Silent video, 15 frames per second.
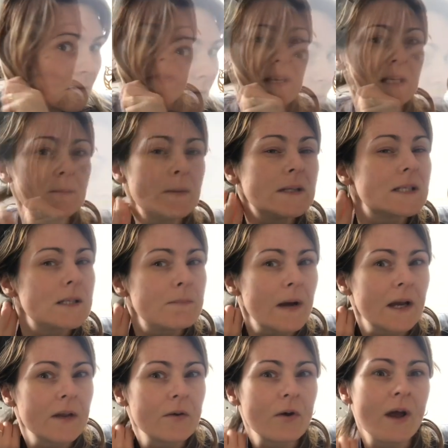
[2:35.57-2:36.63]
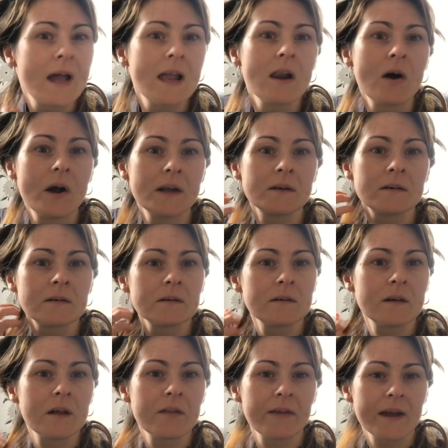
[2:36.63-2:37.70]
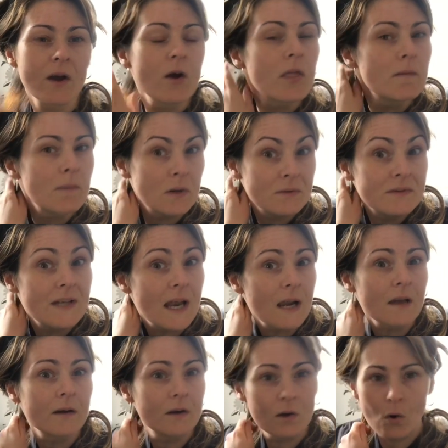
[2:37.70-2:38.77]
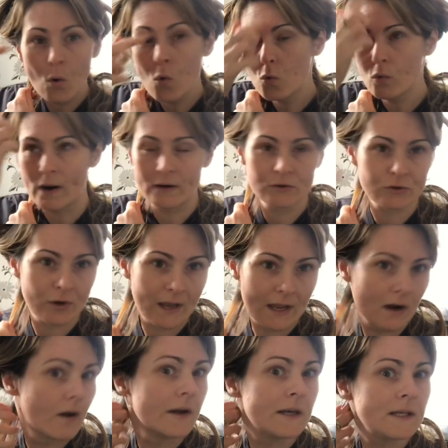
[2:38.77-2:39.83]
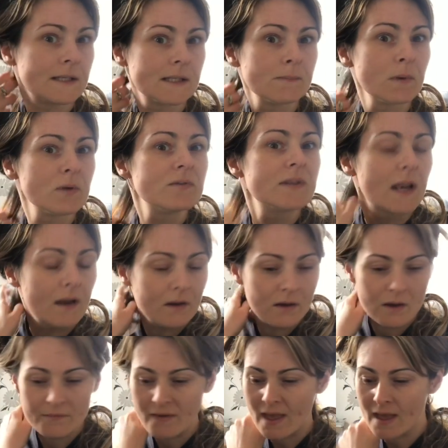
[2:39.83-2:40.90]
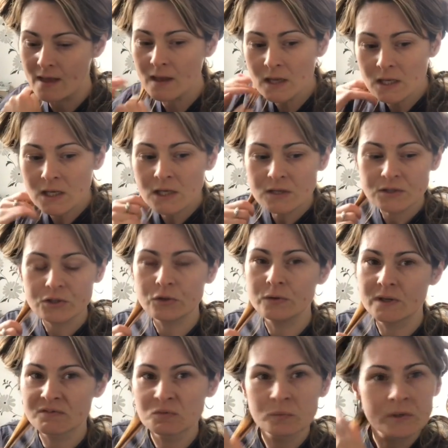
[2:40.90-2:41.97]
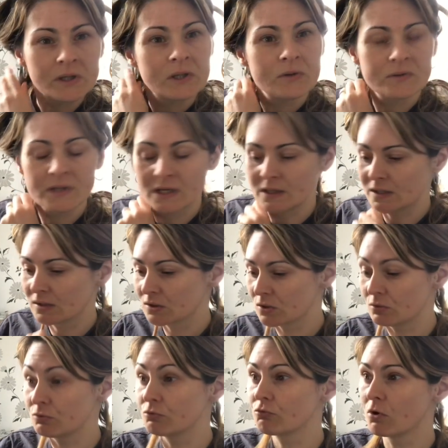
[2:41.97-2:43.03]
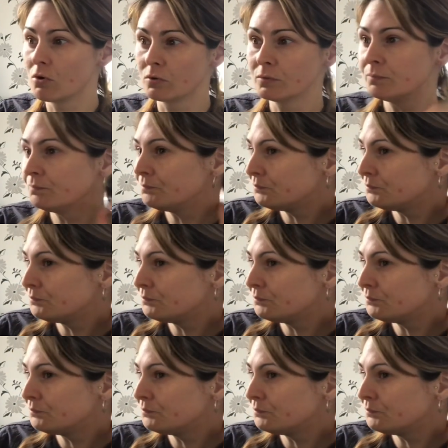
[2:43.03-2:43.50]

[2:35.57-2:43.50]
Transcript: These bits at the back of your hairline, they are the most delicate. All around your hairline is the most delicate of hair, so you never want to use anything too strong.